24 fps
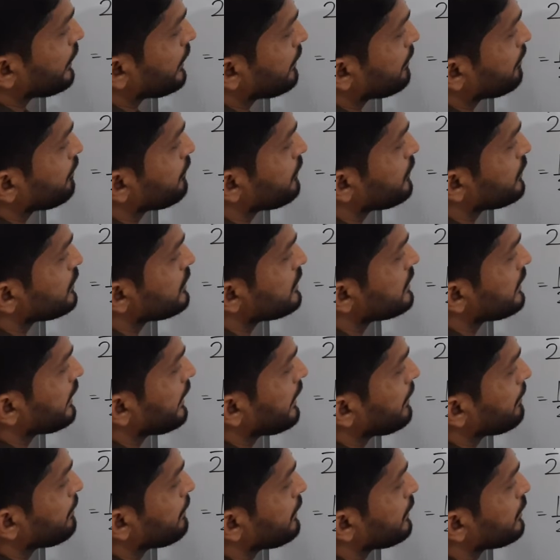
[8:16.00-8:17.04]
1.
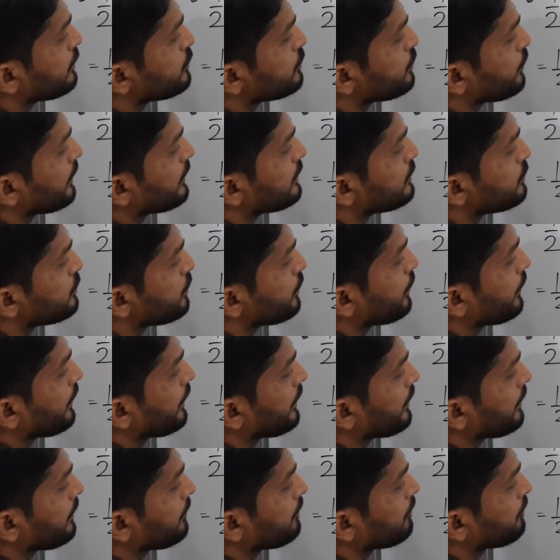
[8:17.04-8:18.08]
Z plus 1
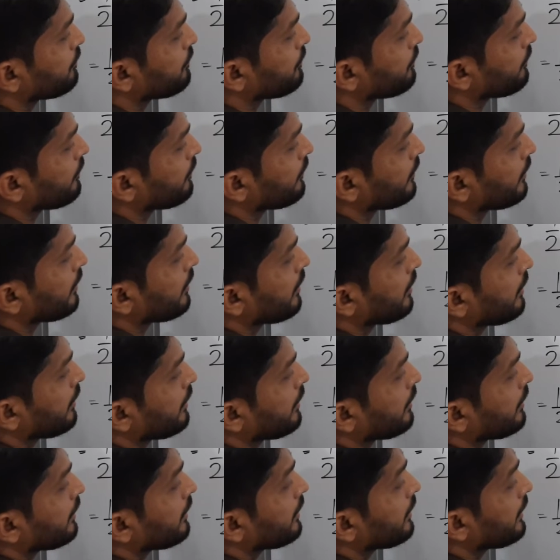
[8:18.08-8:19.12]
square
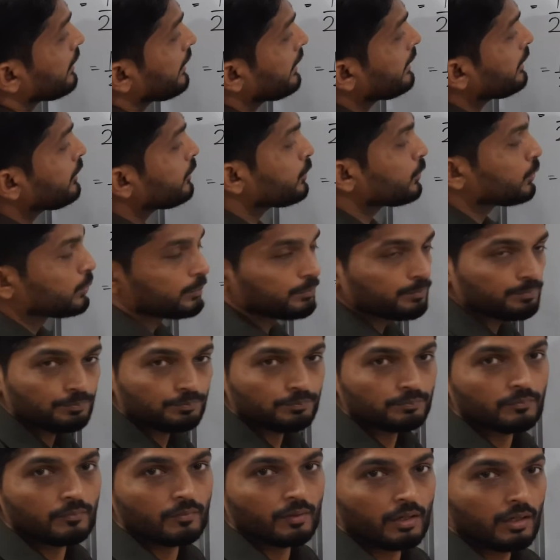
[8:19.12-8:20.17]
into.
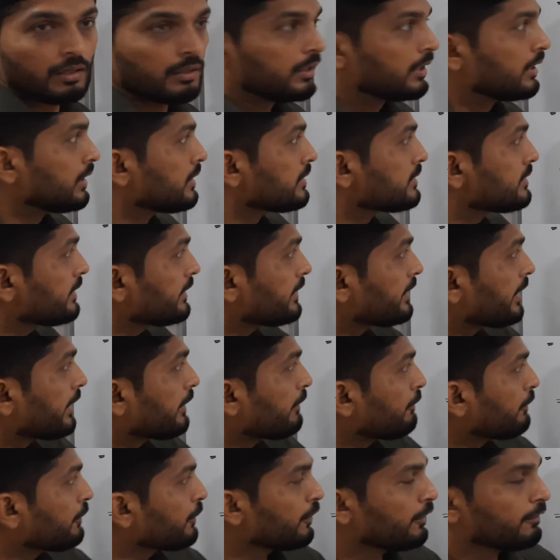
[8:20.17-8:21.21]
See,
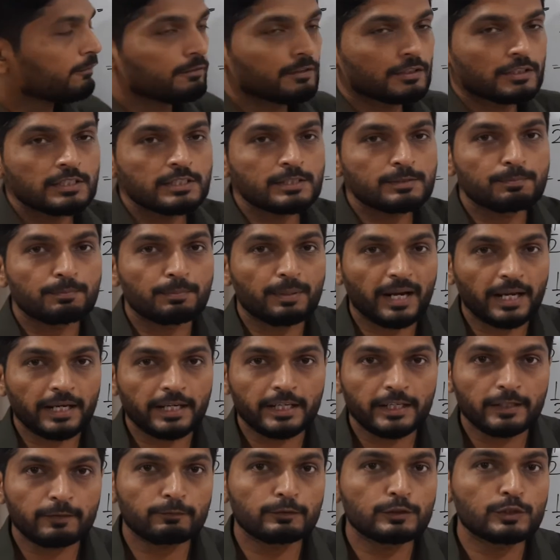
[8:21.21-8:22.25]
derivative of this
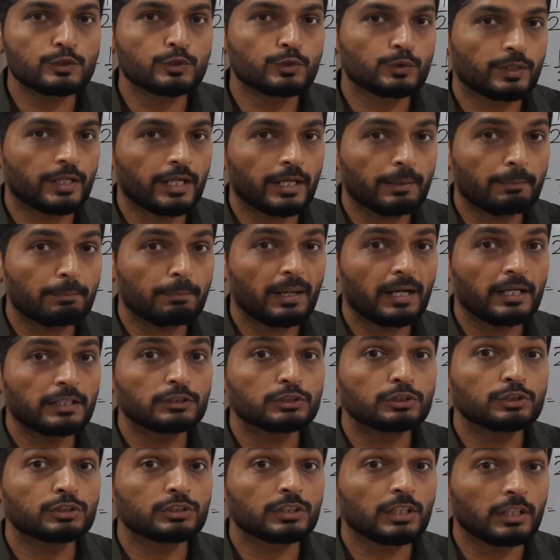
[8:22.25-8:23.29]
bracket we should take by
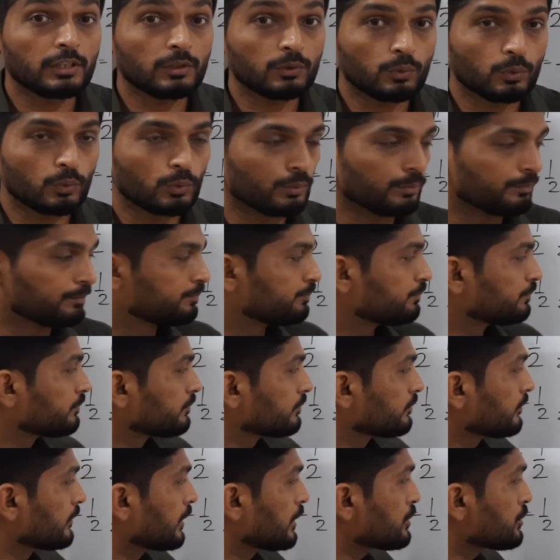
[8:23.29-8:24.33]
chain rule.
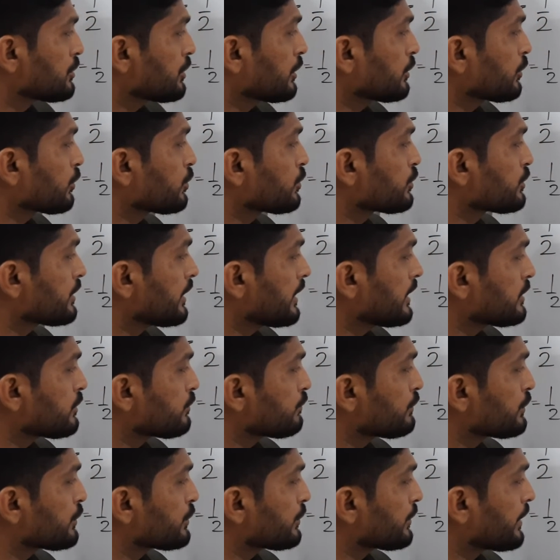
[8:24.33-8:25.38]
Chain rule says
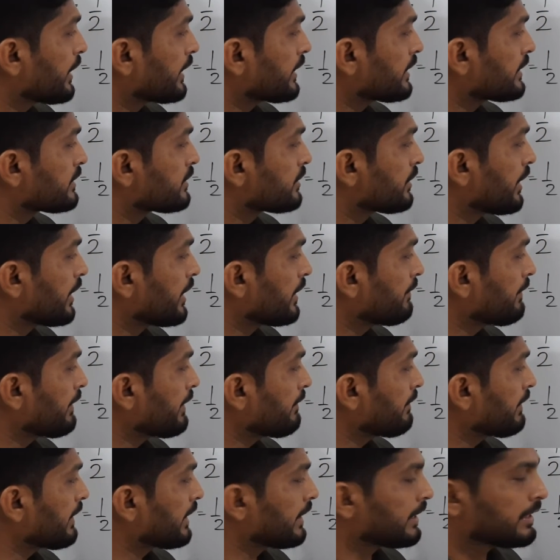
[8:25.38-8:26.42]
we should take its
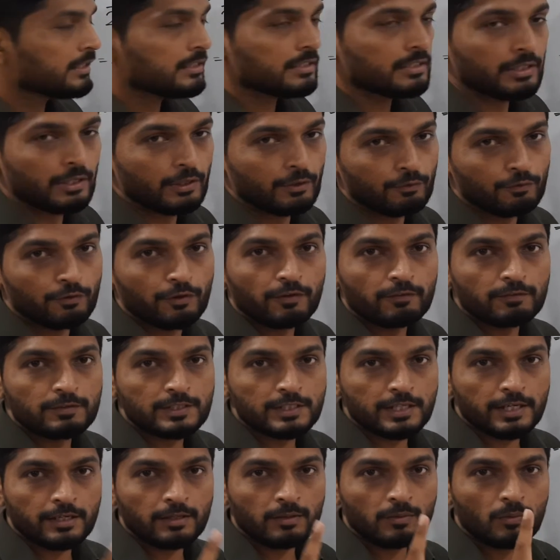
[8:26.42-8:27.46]
derivative again. Derivative of
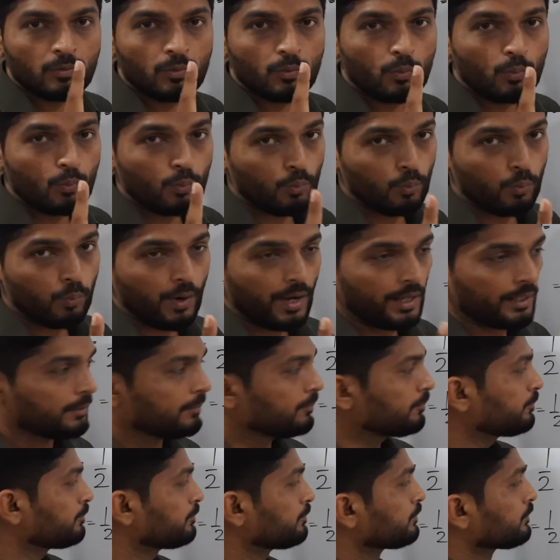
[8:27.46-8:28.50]
z,
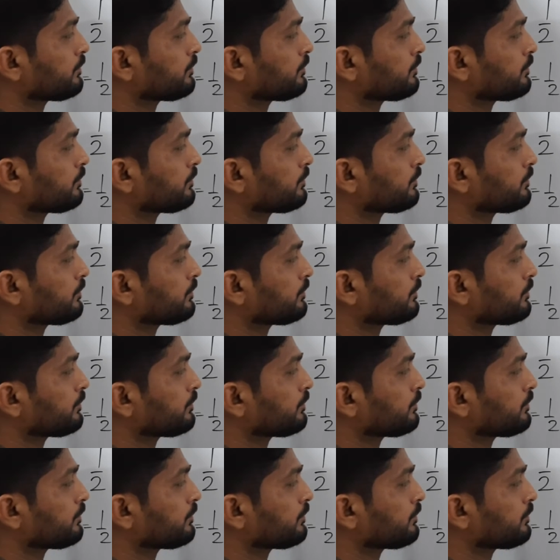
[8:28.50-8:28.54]
1.